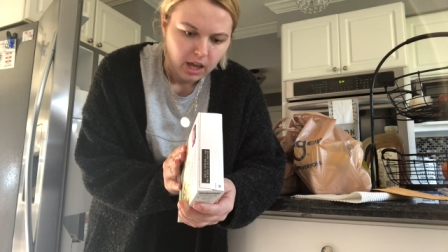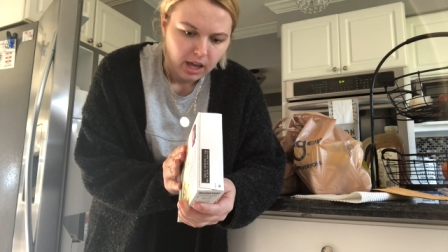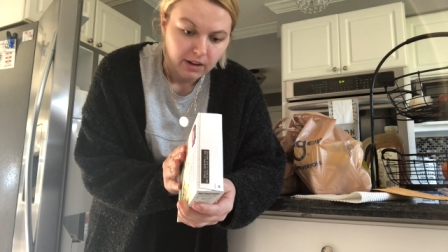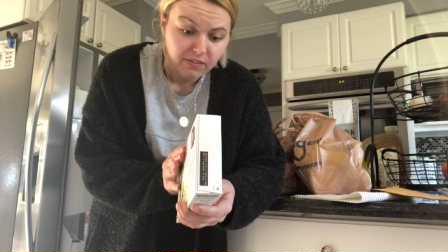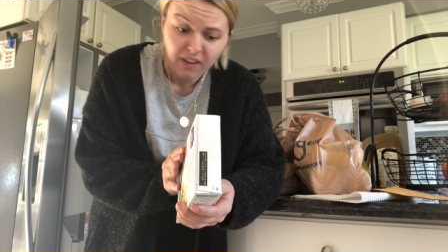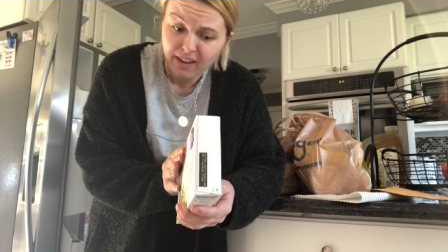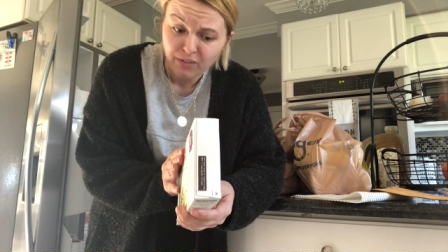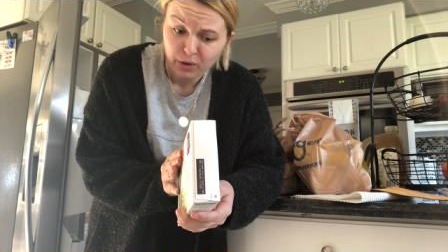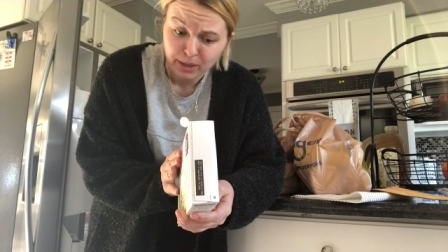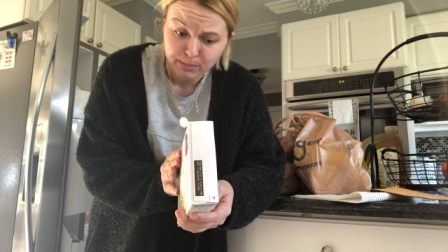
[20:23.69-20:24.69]
and 5
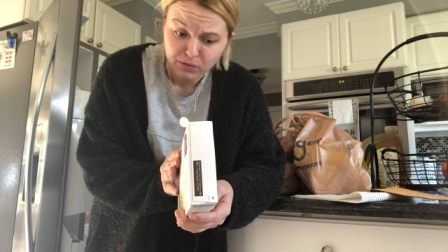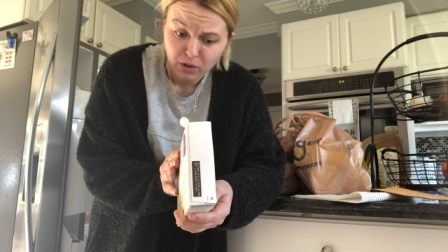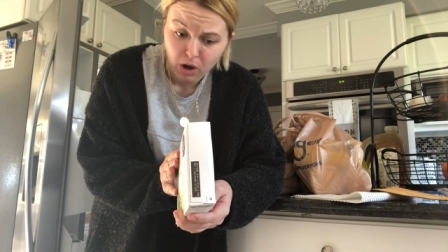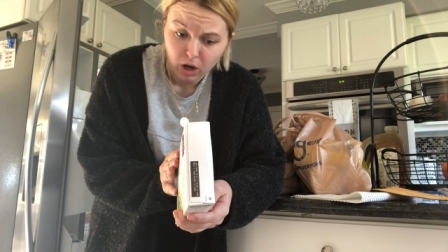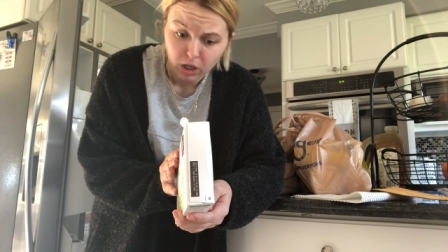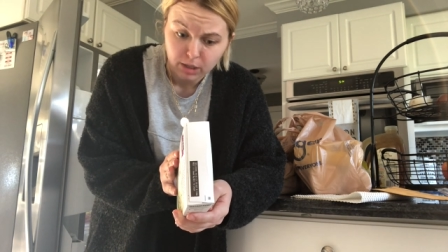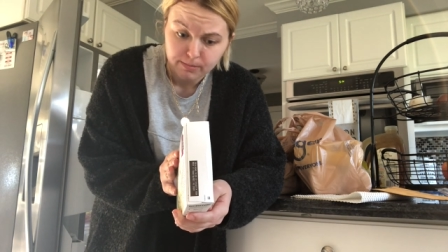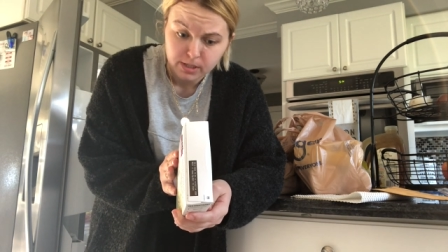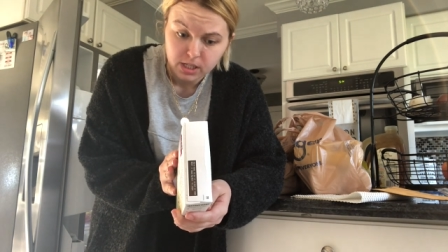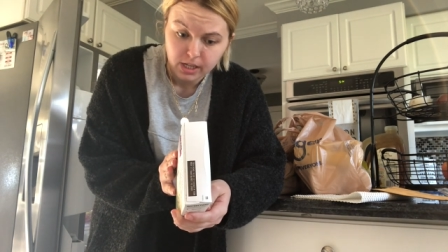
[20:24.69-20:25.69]
grams of
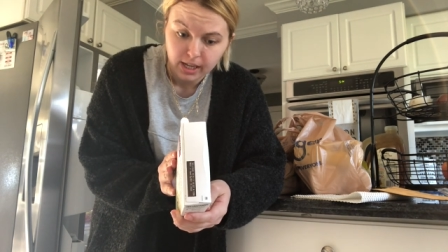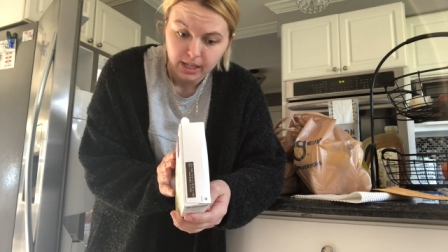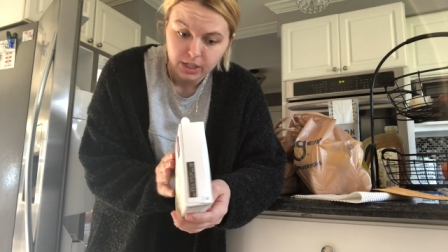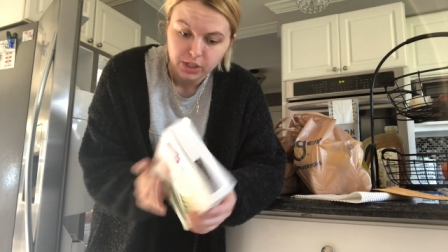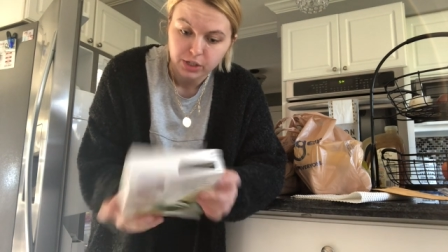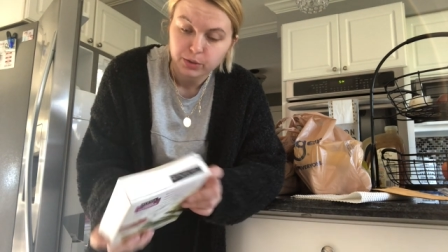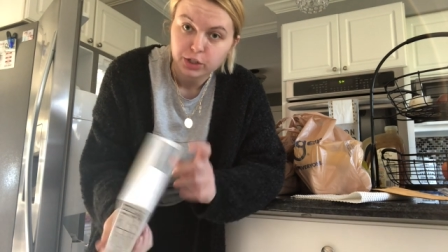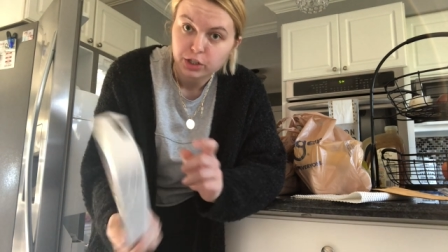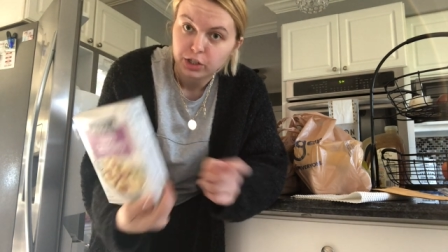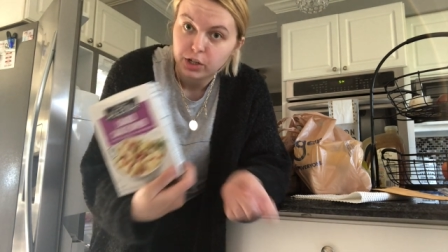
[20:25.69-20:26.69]
carbs and 0
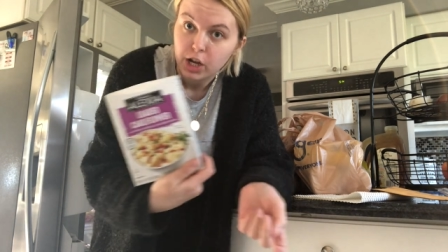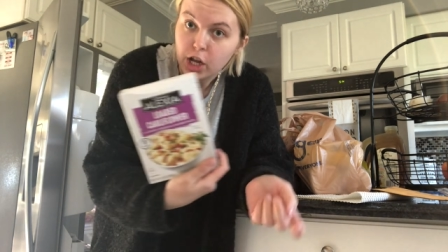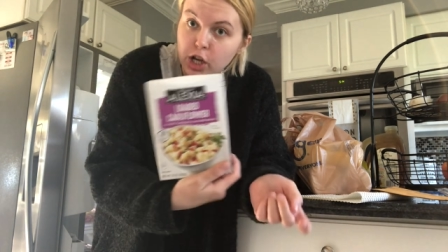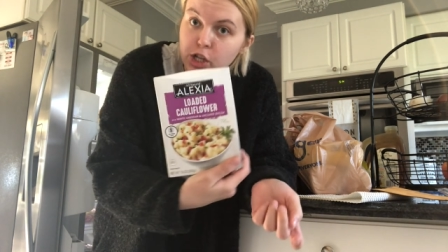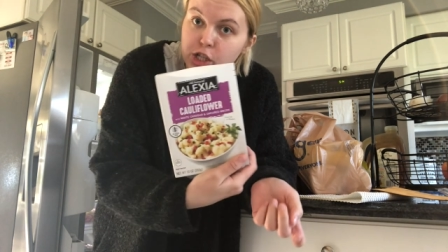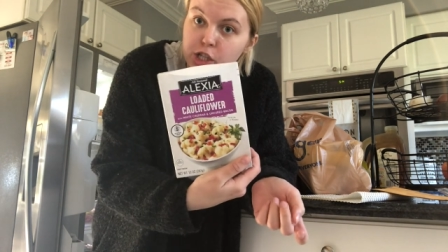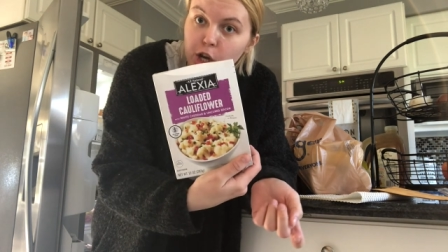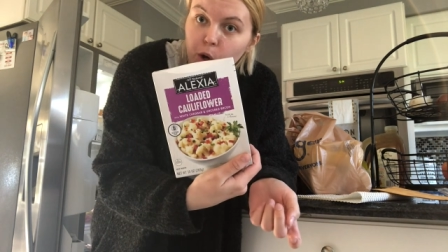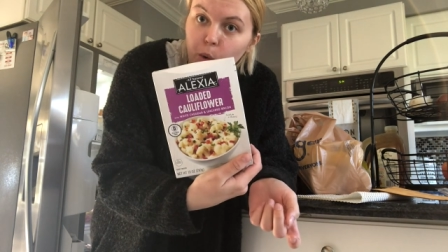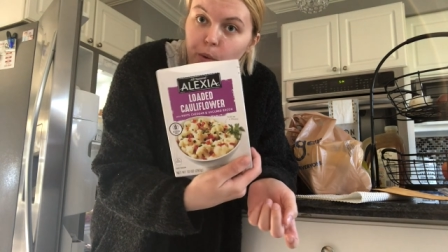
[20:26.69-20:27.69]
sugar.
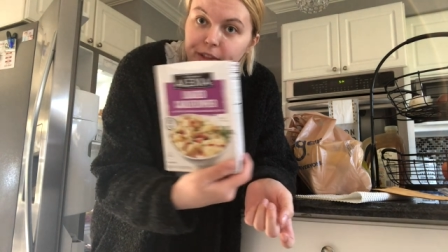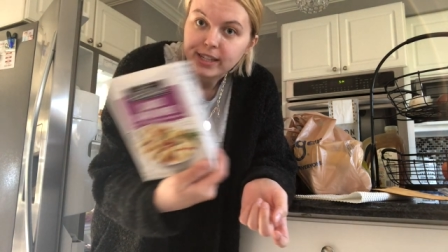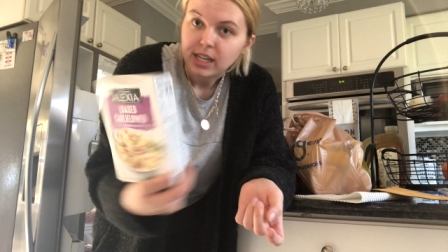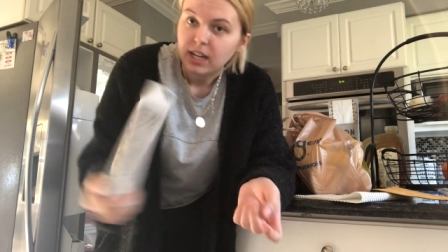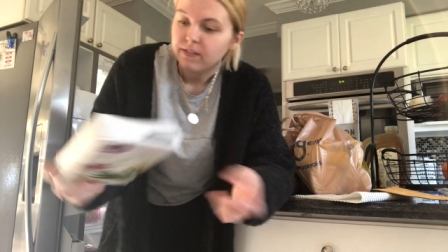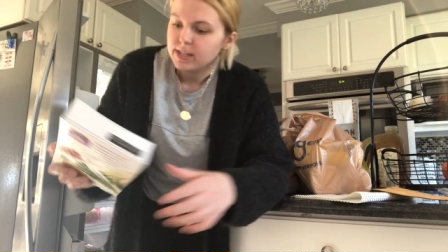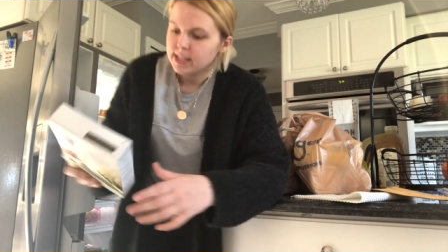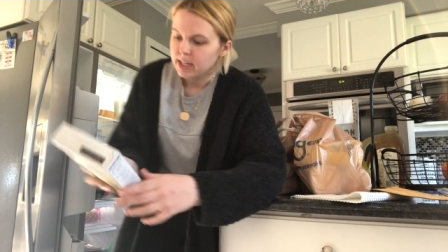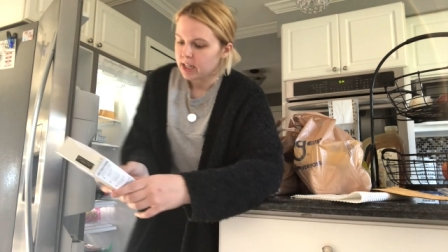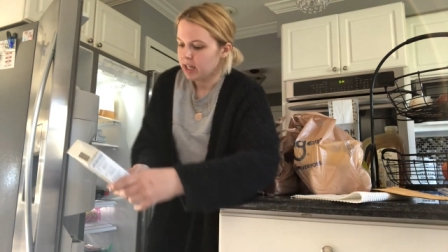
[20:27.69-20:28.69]
So that's kind of
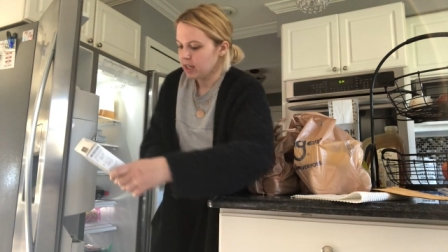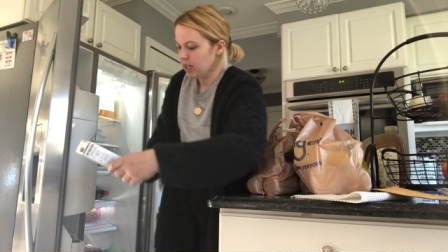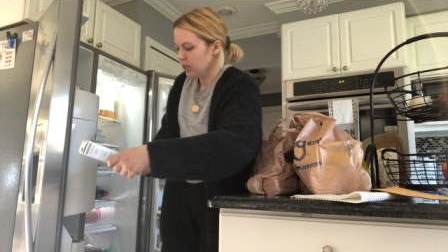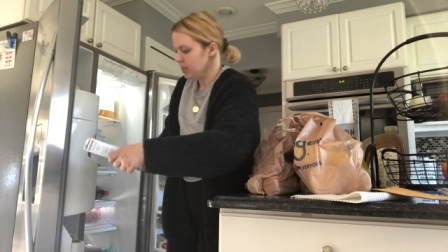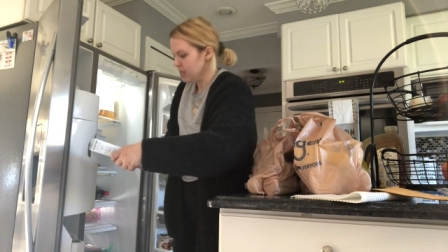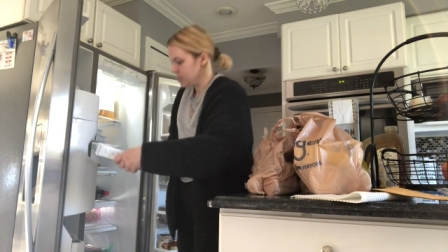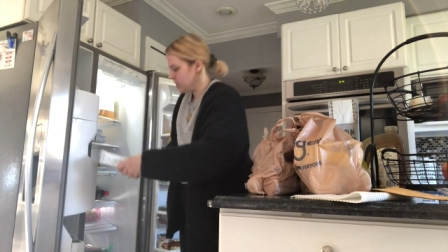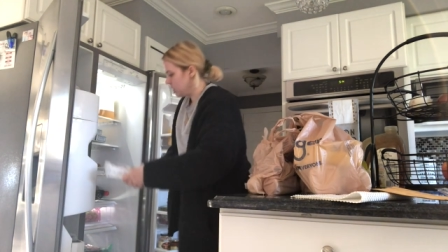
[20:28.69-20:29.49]
exciting. I think it'll taste